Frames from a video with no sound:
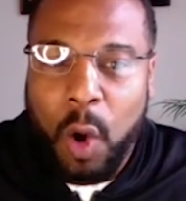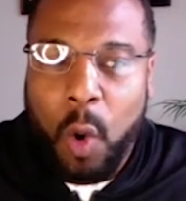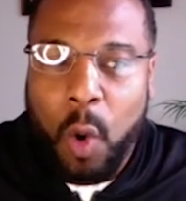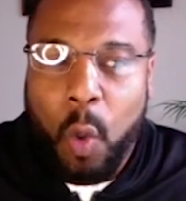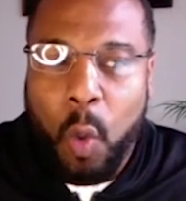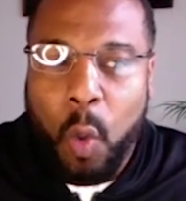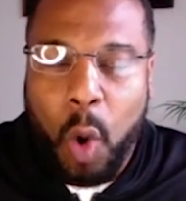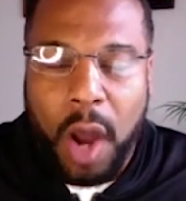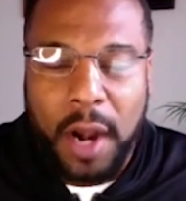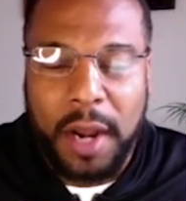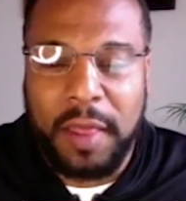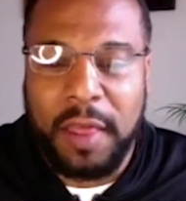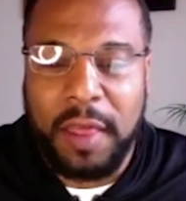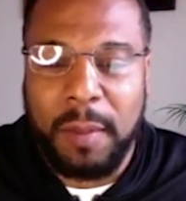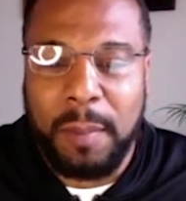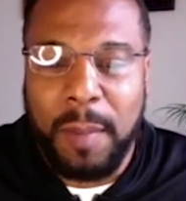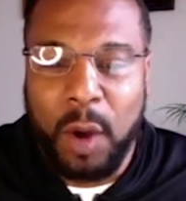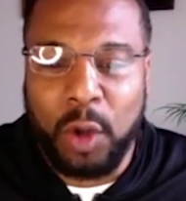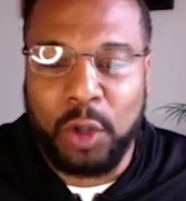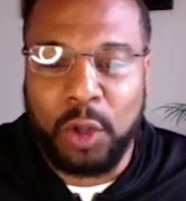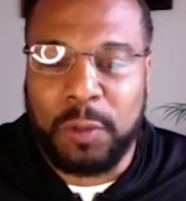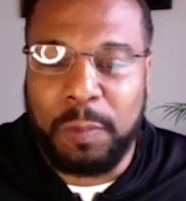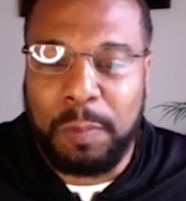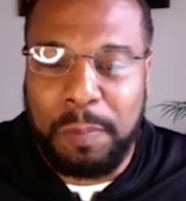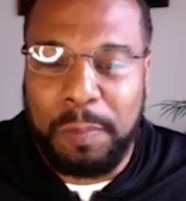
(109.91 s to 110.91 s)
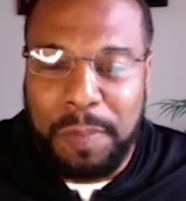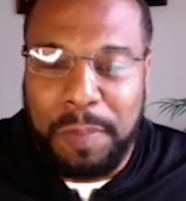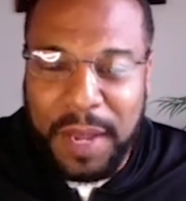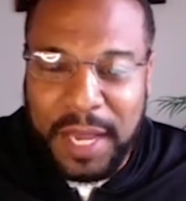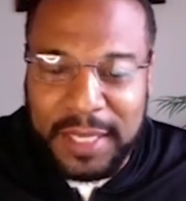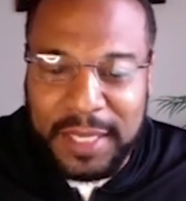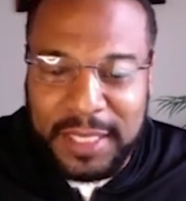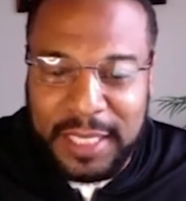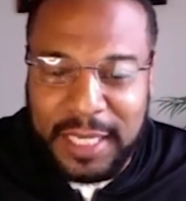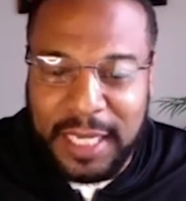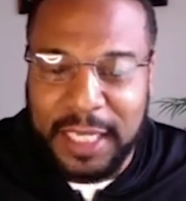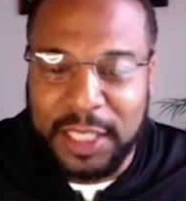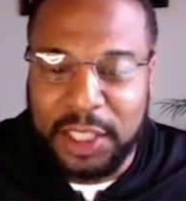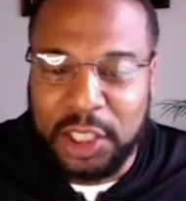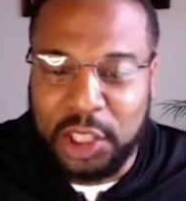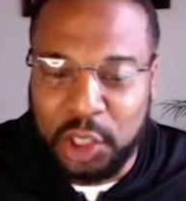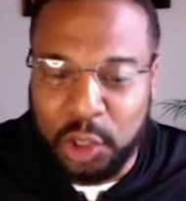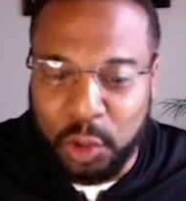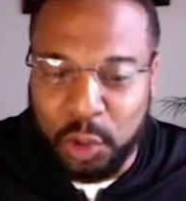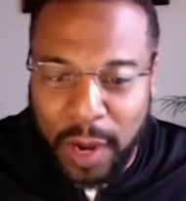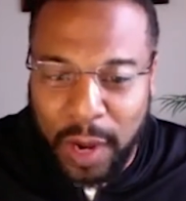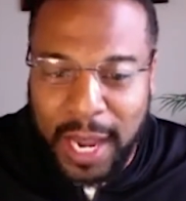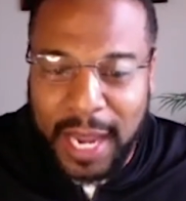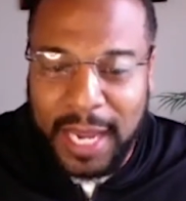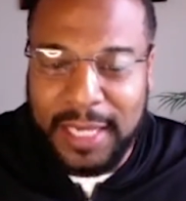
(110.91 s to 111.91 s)
one of the most busiest
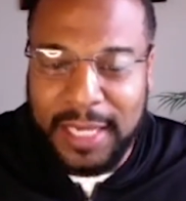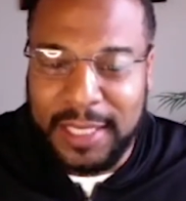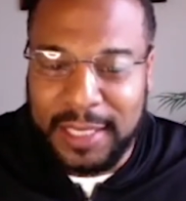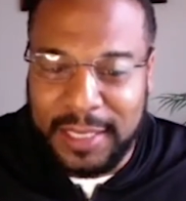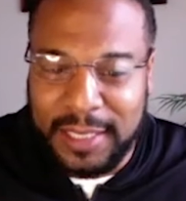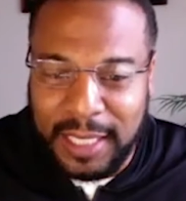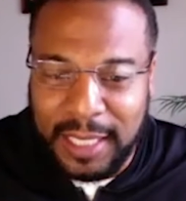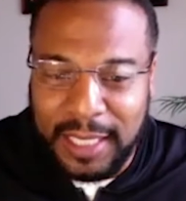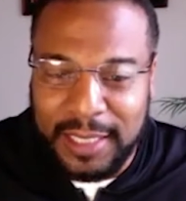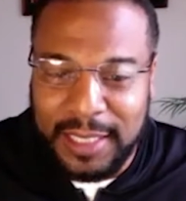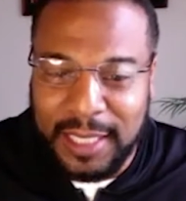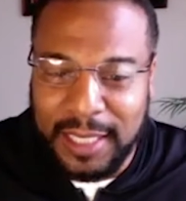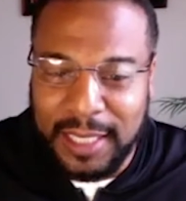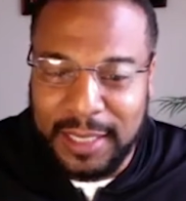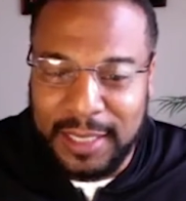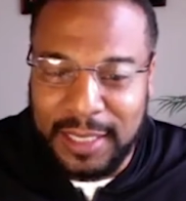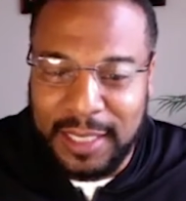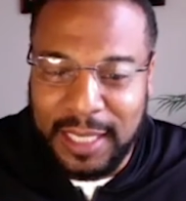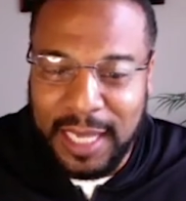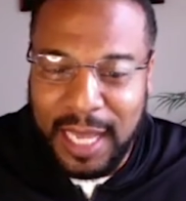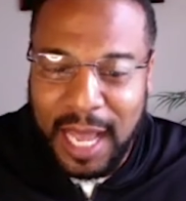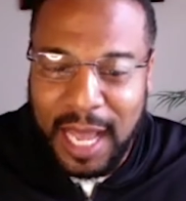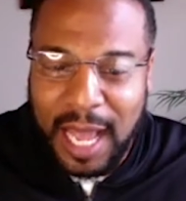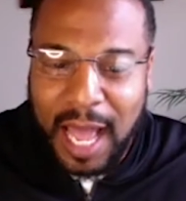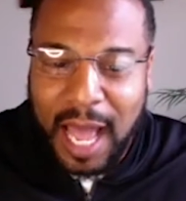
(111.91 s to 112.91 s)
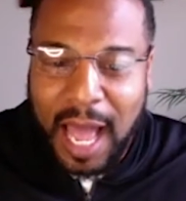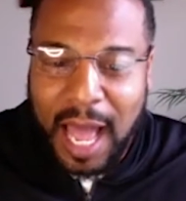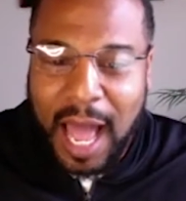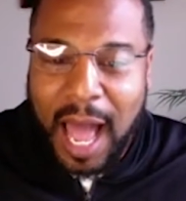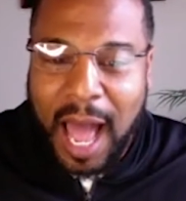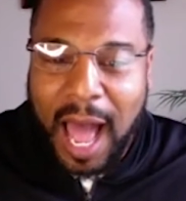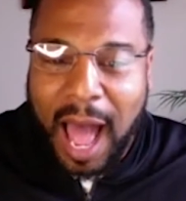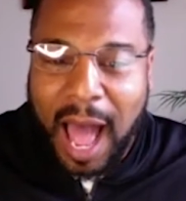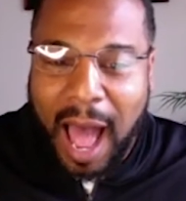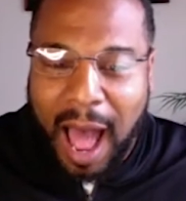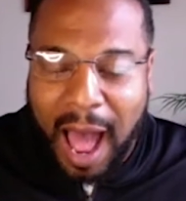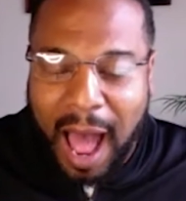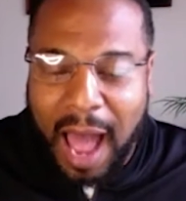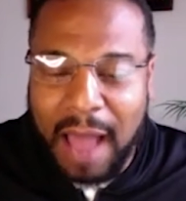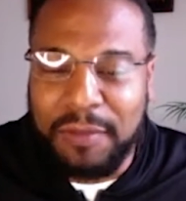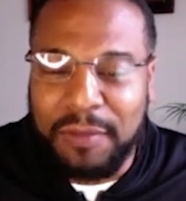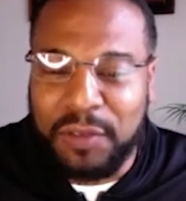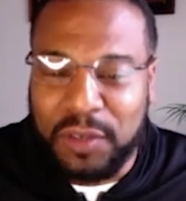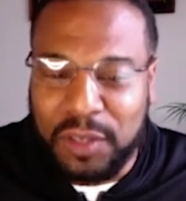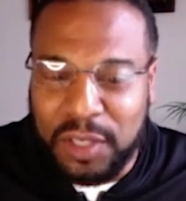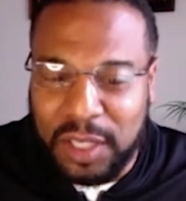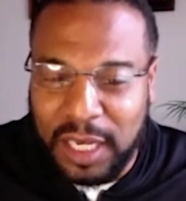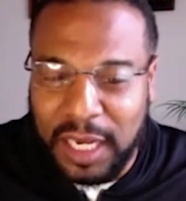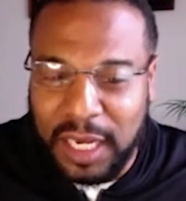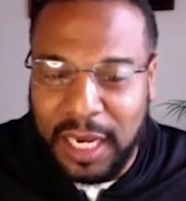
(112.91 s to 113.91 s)
trade seasons I've
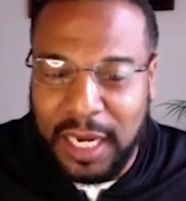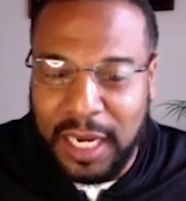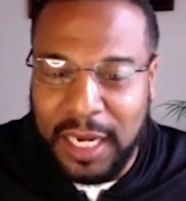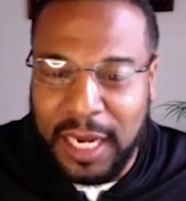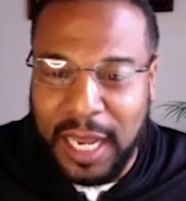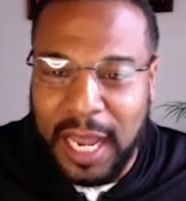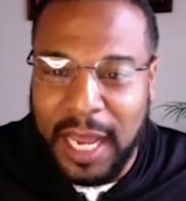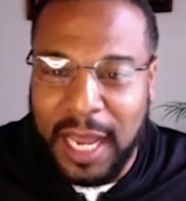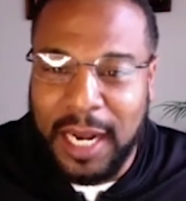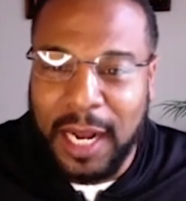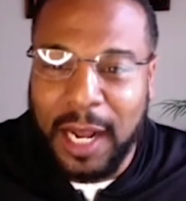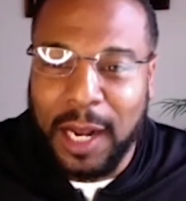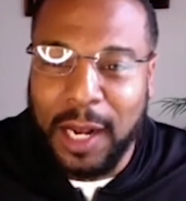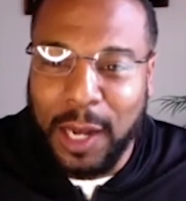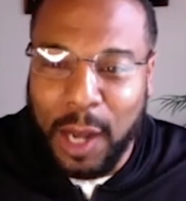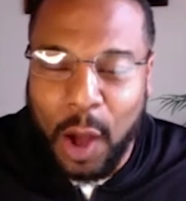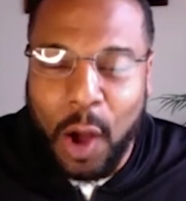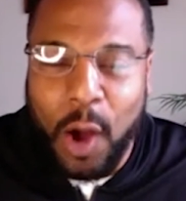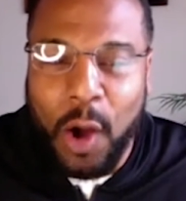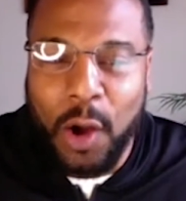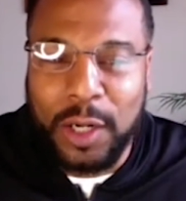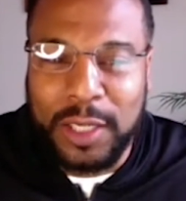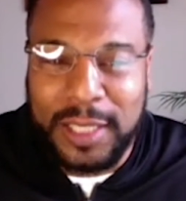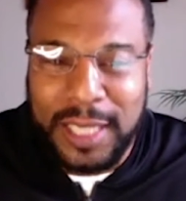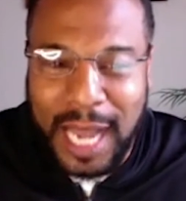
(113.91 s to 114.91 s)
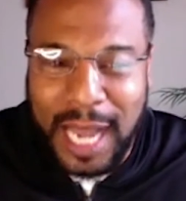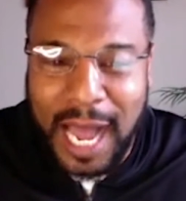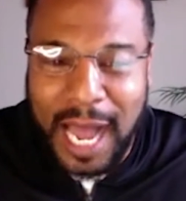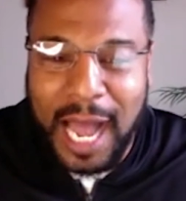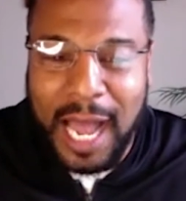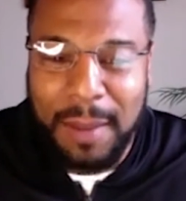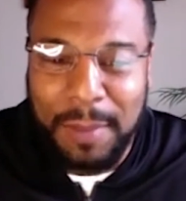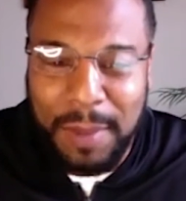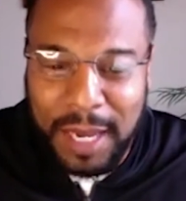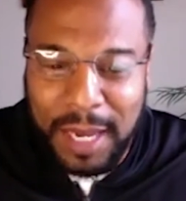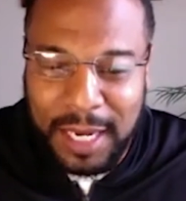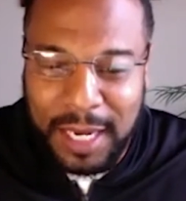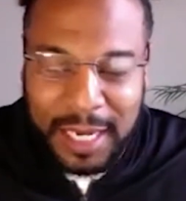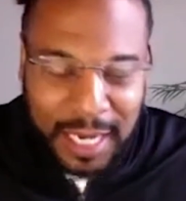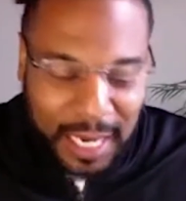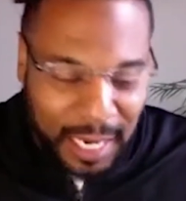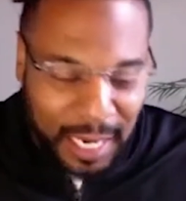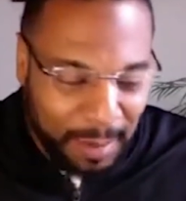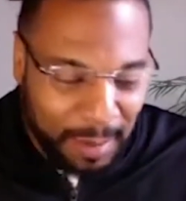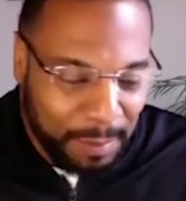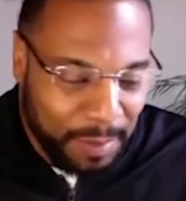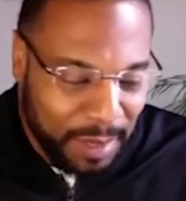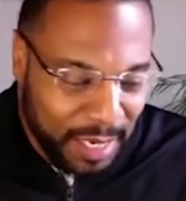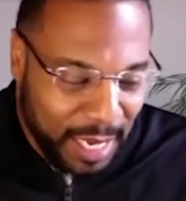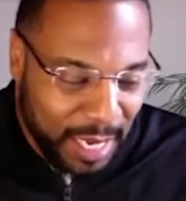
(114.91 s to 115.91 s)
seen in a long time in the
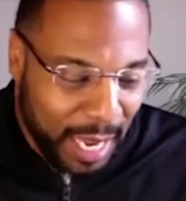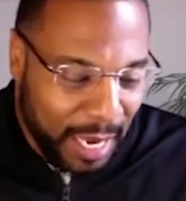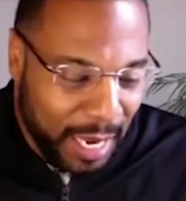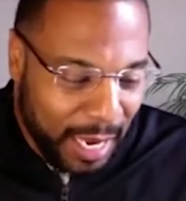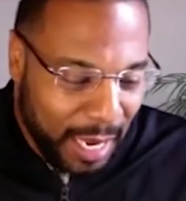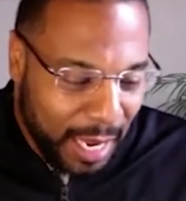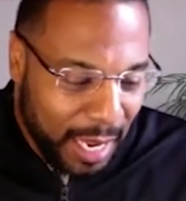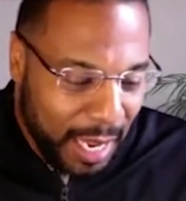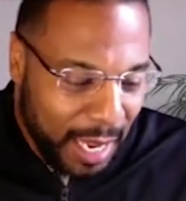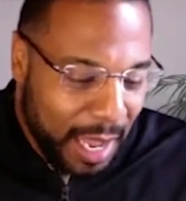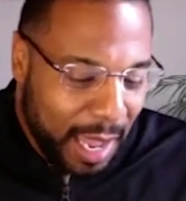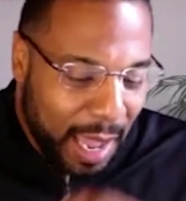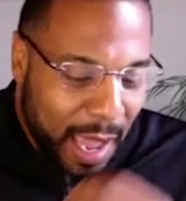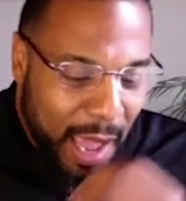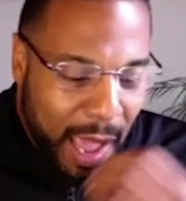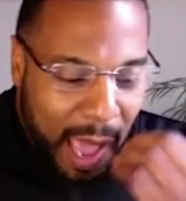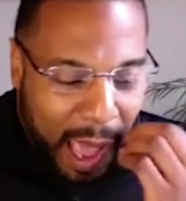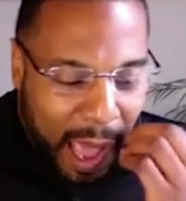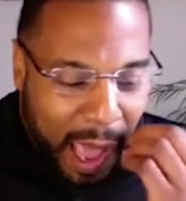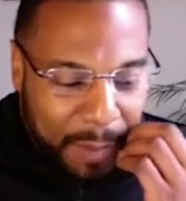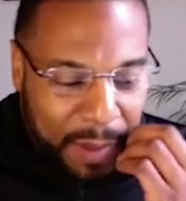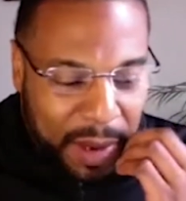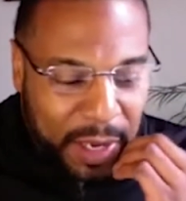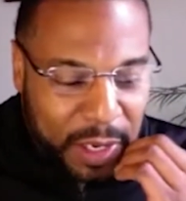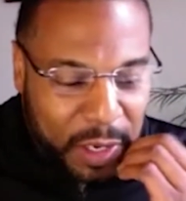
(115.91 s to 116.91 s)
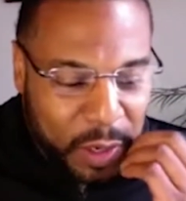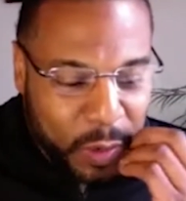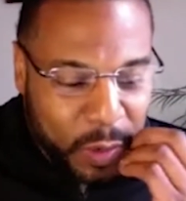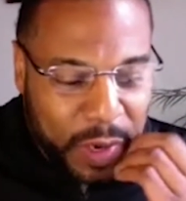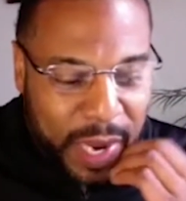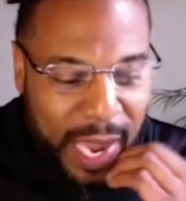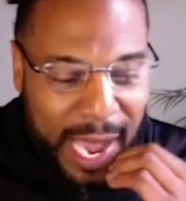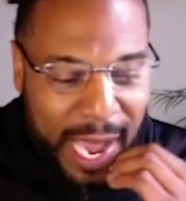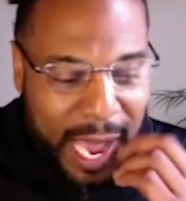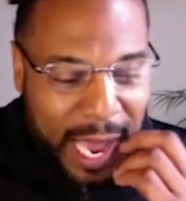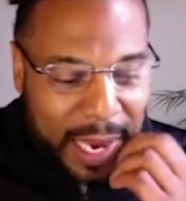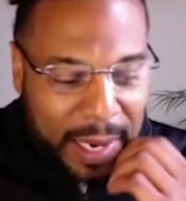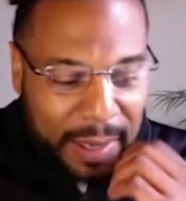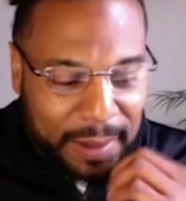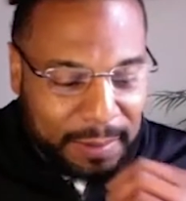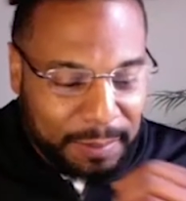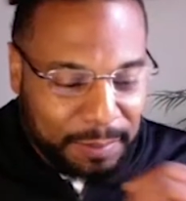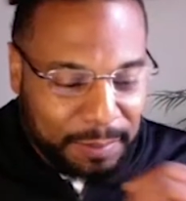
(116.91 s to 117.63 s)
NBA. I mean, you got...